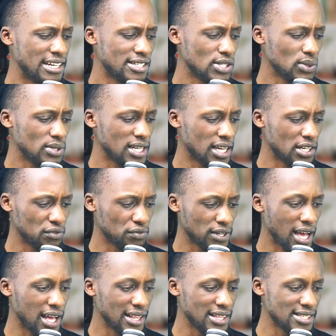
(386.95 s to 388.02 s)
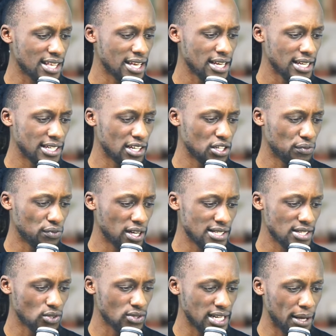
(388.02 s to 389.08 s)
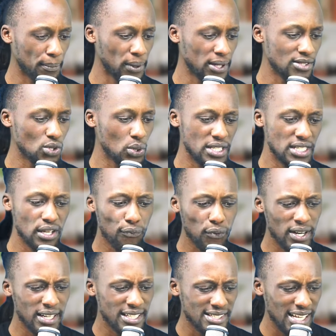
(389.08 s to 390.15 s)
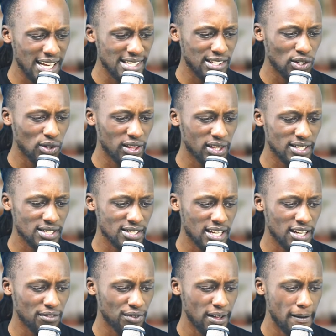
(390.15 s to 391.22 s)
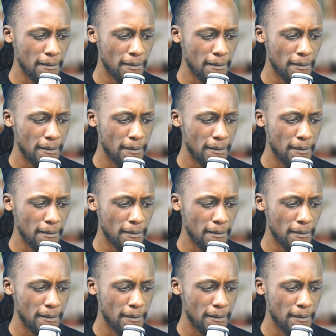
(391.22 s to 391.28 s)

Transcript: So Dad of Girls Outnumbered. So different designs and all this stuff.